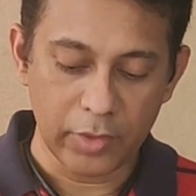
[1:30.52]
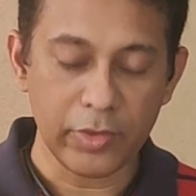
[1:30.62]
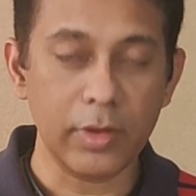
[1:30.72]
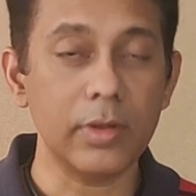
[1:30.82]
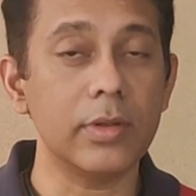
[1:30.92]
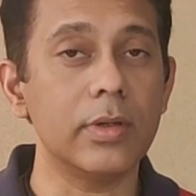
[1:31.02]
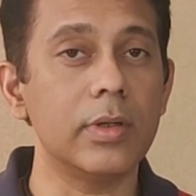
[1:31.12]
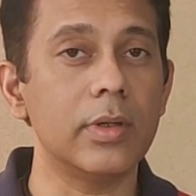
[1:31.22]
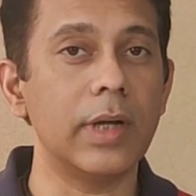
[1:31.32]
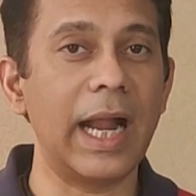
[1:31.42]
Now the
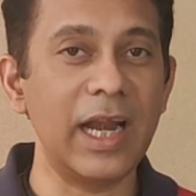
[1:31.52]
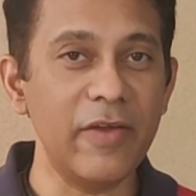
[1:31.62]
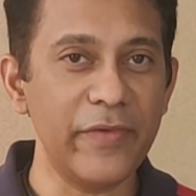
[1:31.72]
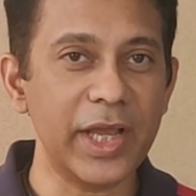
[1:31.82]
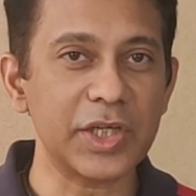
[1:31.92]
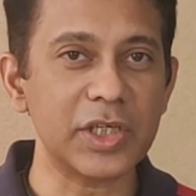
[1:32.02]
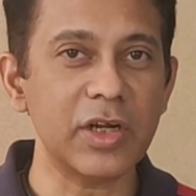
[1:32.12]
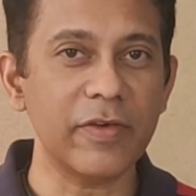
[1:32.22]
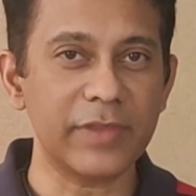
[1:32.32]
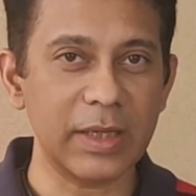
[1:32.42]

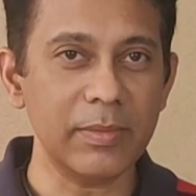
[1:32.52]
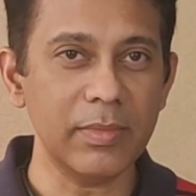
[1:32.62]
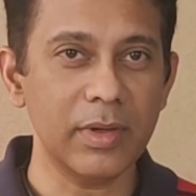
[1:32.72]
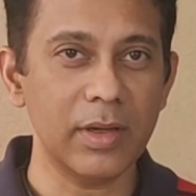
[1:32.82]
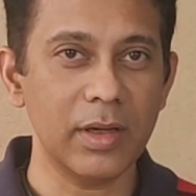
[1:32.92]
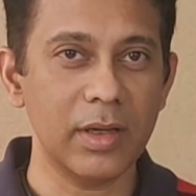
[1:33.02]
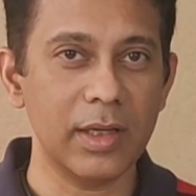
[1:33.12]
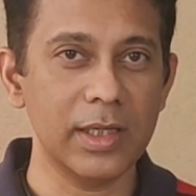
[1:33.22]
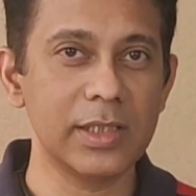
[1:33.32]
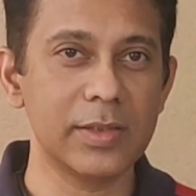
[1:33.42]
identification of them
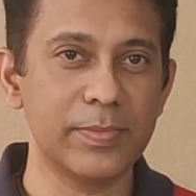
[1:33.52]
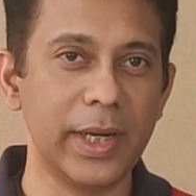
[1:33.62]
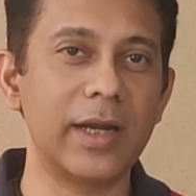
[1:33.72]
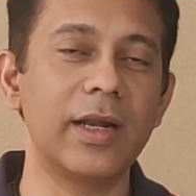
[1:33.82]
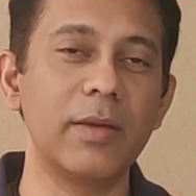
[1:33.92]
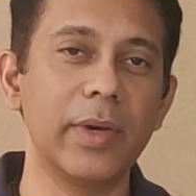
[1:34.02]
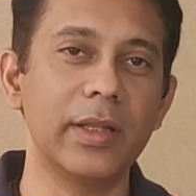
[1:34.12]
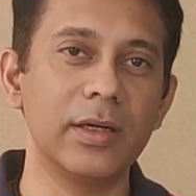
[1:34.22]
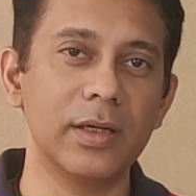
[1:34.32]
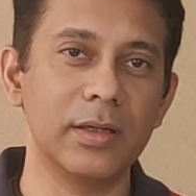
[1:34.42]
is better done
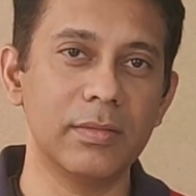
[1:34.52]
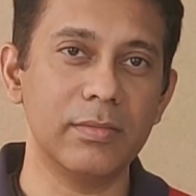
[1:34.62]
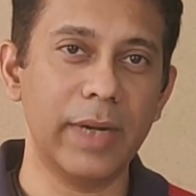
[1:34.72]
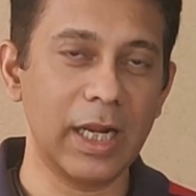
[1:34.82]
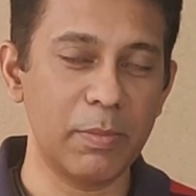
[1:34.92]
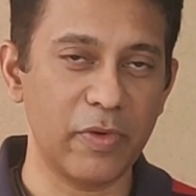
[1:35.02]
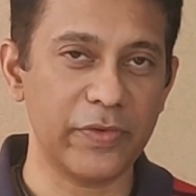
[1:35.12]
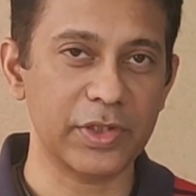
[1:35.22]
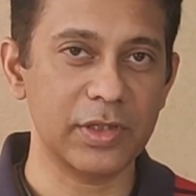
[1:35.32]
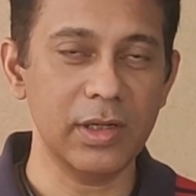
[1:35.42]
by the medical
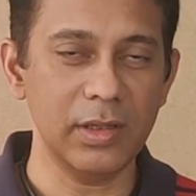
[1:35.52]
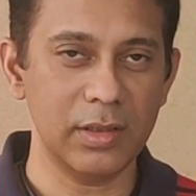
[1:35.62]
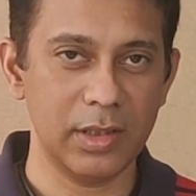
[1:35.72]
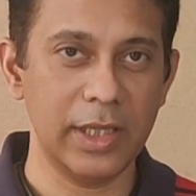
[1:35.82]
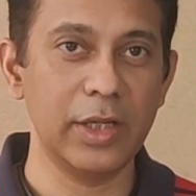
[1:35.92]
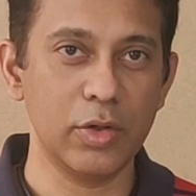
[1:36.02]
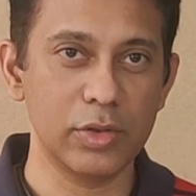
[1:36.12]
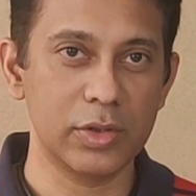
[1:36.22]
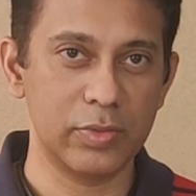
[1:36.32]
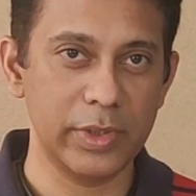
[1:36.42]
professional. He
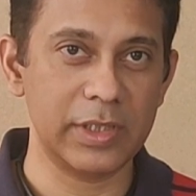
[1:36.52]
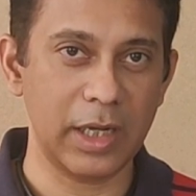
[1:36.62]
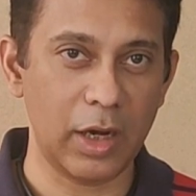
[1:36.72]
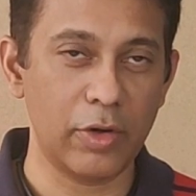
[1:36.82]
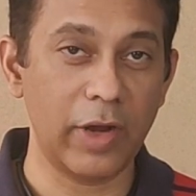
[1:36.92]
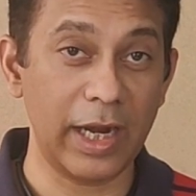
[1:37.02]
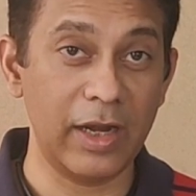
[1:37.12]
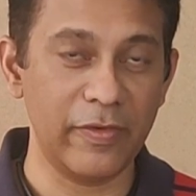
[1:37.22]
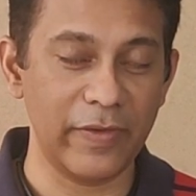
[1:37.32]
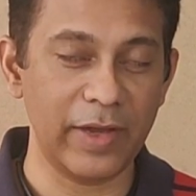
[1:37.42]
knows how to
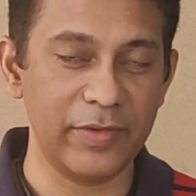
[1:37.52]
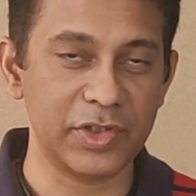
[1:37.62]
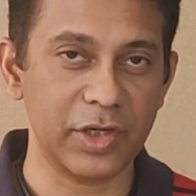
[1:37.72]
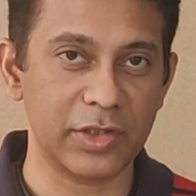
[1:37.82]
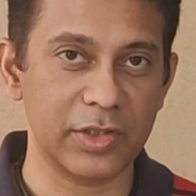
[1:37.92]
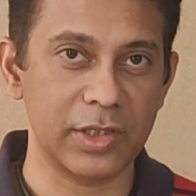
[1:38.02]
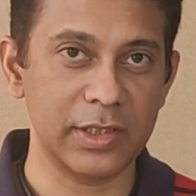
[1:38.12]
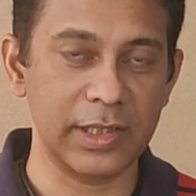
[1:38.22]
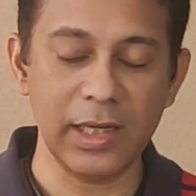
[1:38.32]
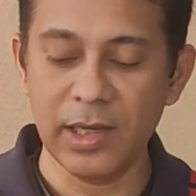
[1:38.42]
identify which structure
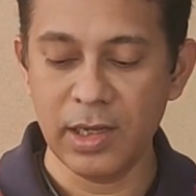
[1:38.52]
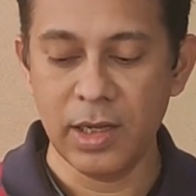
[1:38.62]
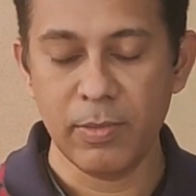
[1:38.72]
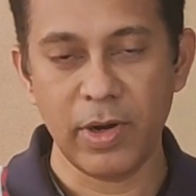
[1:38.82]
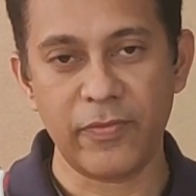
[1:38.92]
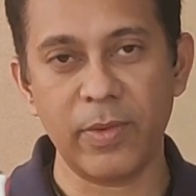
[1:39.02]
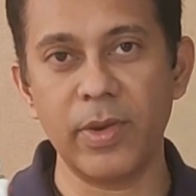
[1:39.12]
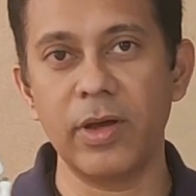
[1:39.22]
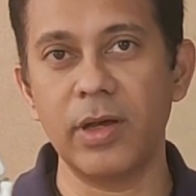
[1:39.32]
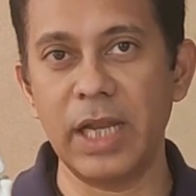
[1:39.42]
is there. But
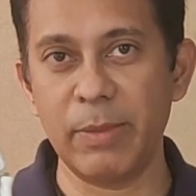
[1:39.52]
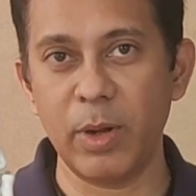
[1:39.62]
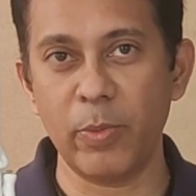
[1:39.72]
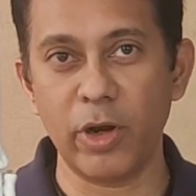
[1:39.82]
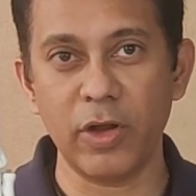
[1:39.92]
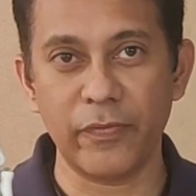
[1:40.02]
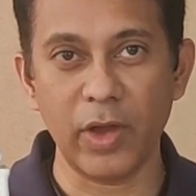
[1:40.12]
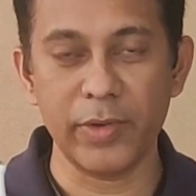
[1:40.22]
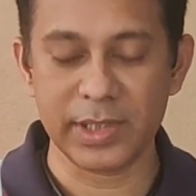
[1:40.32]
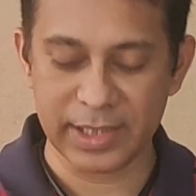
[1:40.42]
from a layman point of
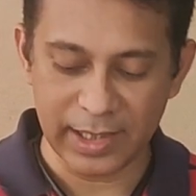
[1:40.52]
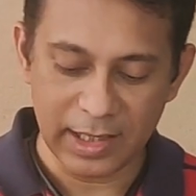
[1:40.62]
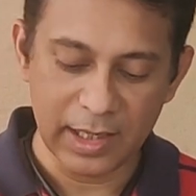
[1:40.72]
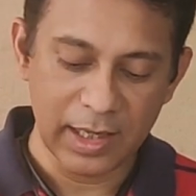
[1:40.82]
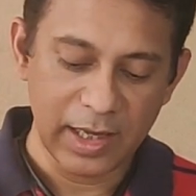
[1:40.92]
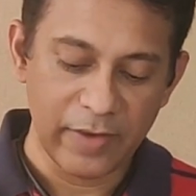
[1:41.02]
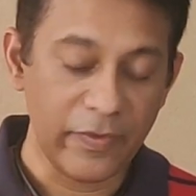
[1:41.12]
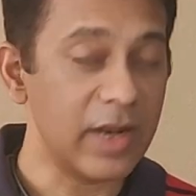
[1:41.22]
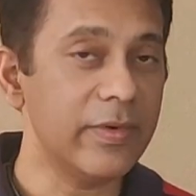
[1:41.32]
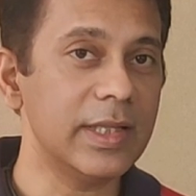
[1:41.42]
view, I would say
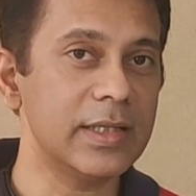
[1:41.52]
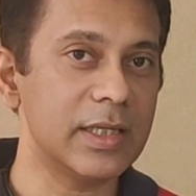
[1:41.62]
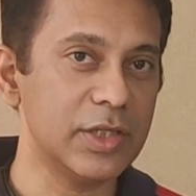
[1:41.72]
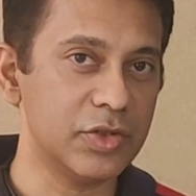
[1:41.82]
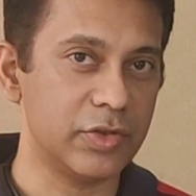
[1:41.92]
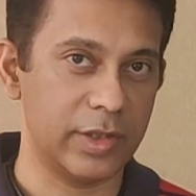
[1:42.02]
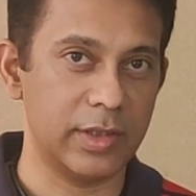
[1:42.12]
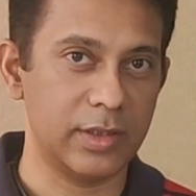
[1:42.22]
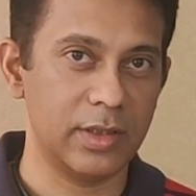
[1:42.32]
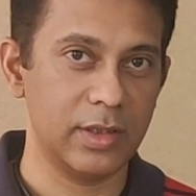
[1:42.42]
whenever there is an
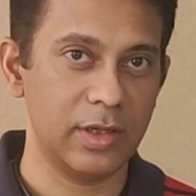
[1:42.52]
injury